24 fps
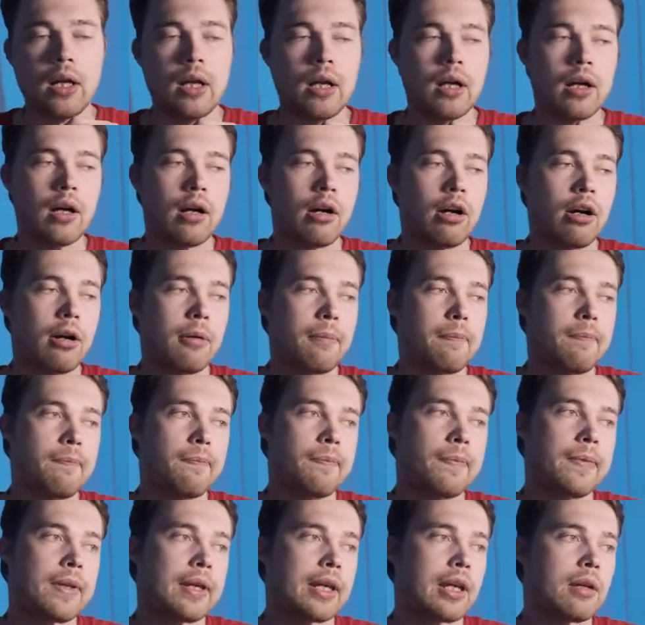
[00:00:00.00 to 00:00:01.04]

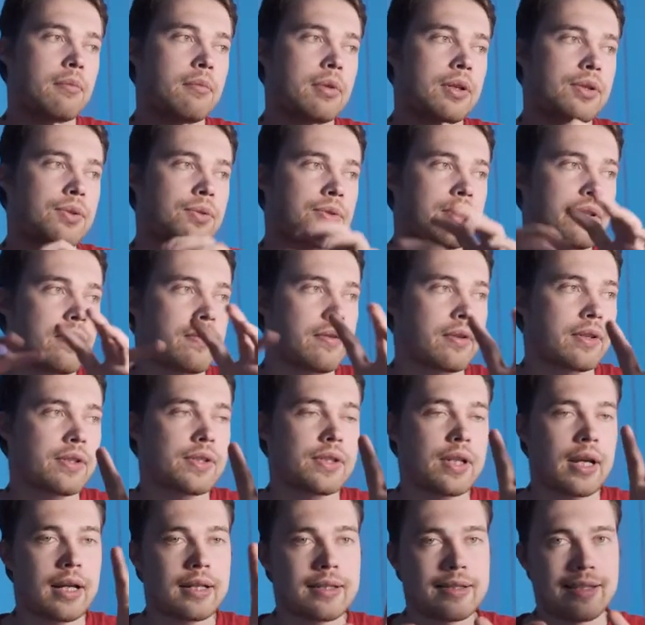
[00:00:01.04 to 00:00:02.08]
They can be two different
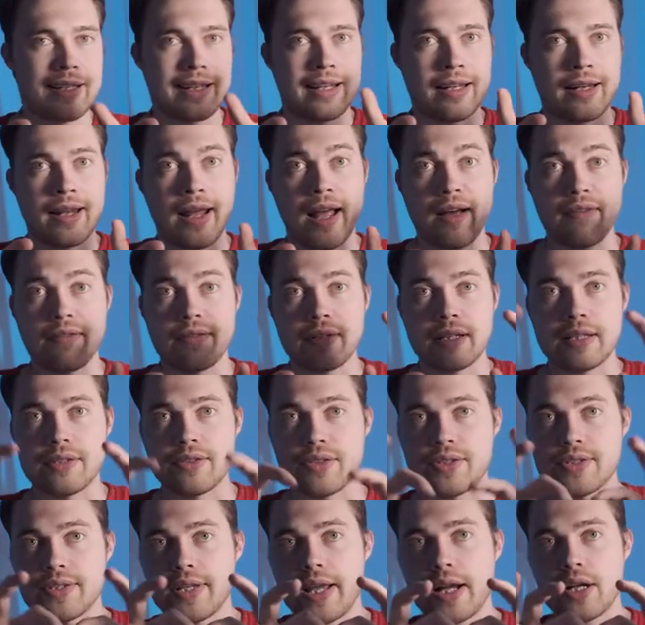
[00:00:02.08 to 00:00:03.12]
sets. They can have
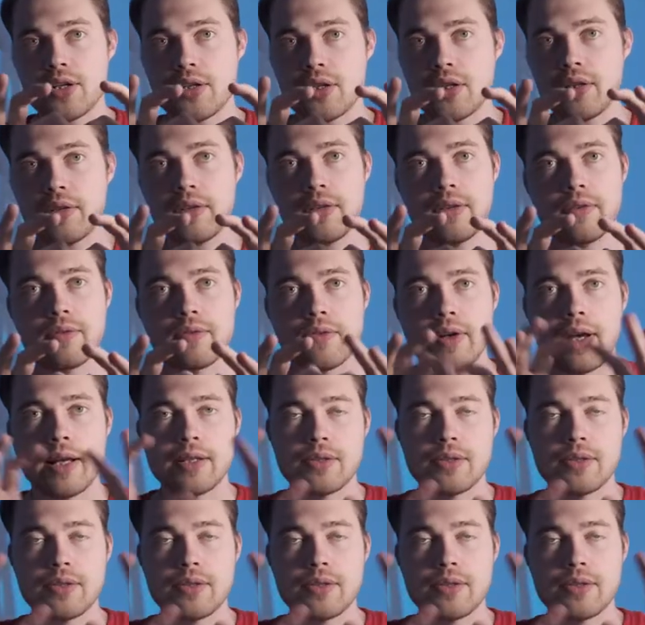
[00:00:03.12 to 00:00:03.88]
intersection, right?